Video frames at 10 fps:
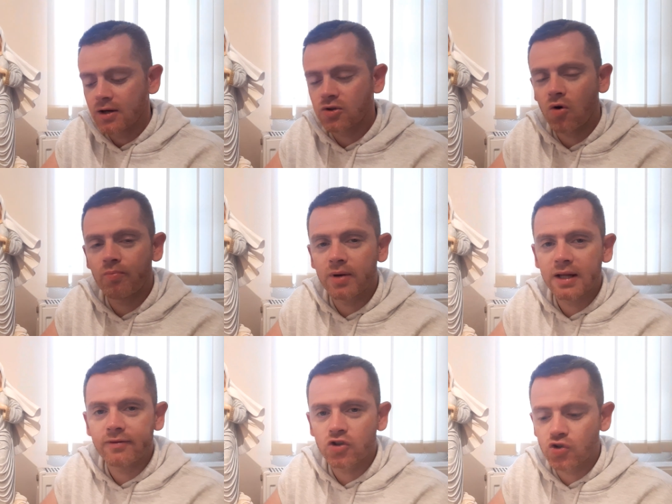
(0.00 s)
don't
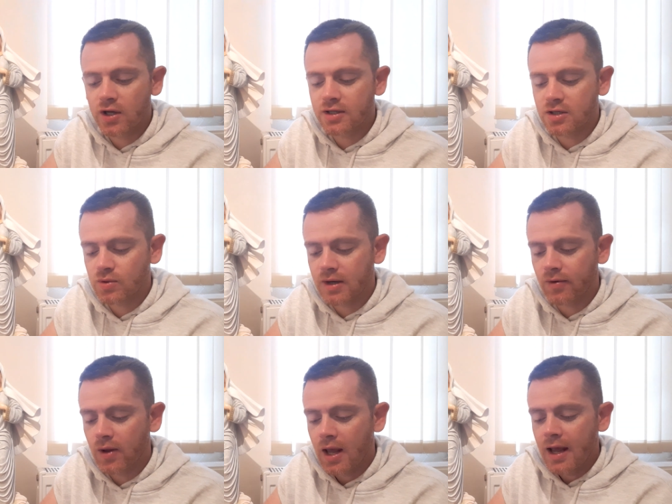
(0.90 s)
believe in Jesus,
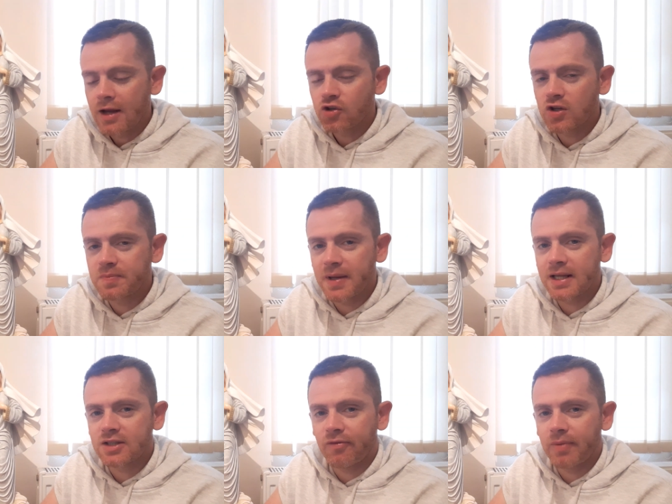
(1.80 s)
whatever, she
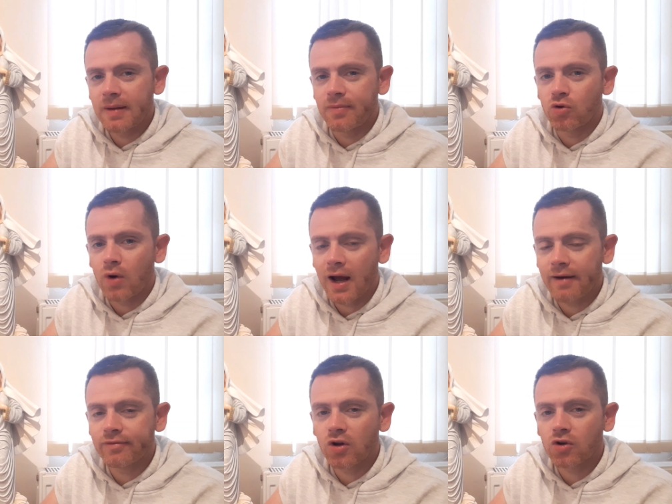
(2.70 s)
speaks of people who
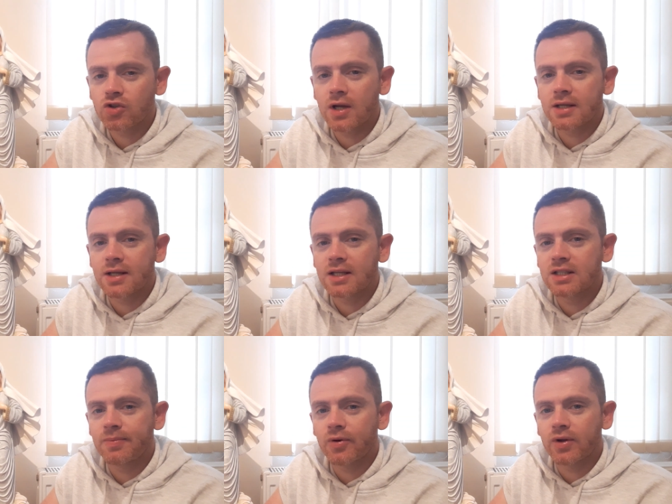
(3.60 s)
have not yet
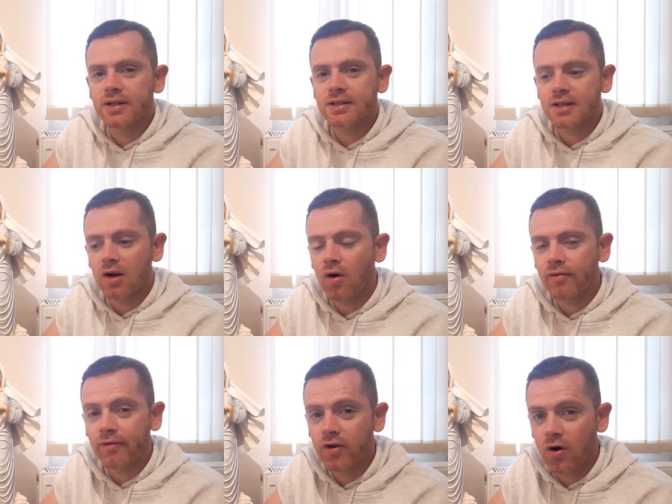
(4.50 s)
experienced the love
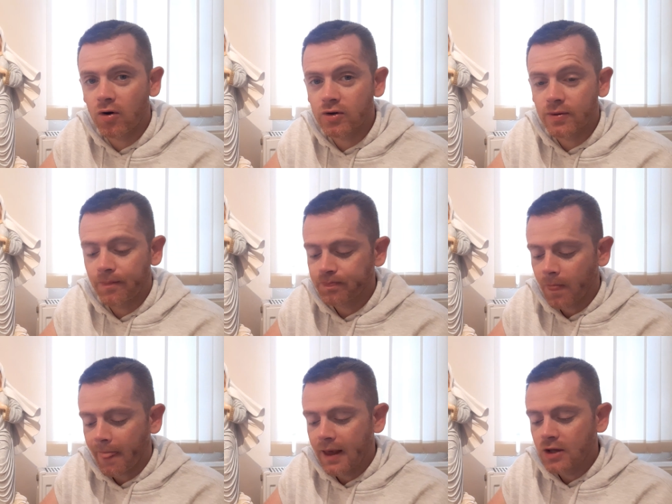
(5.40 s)
of God.
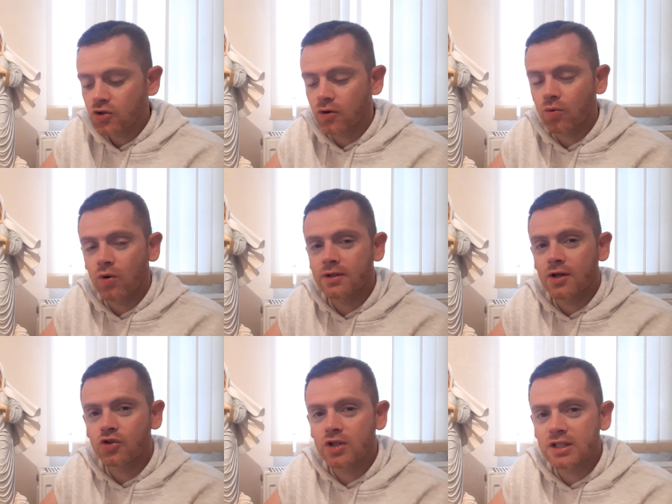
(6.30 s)
So in other
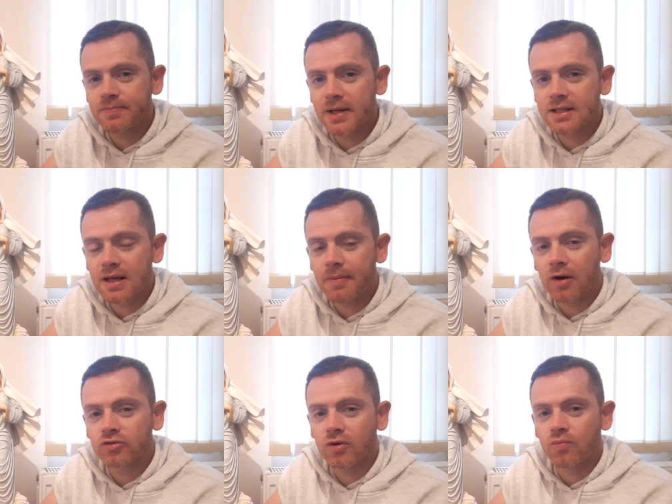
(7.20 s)
words, she speaks
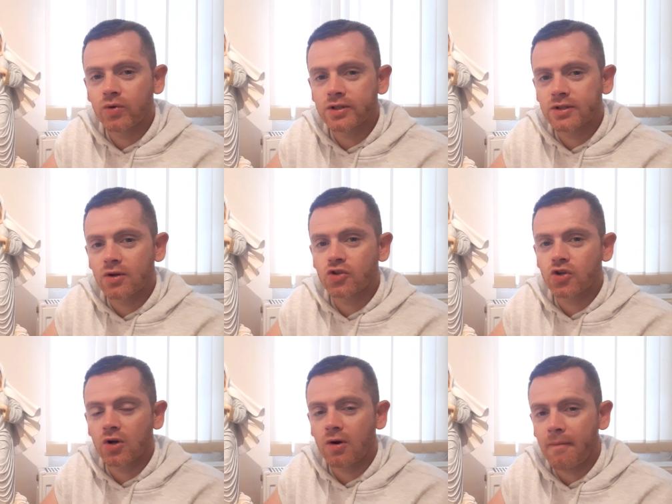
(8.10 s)
about them with
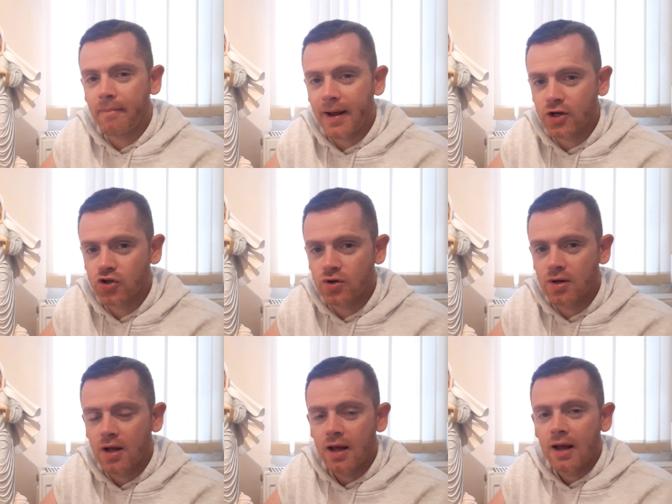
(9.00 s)
such compassion.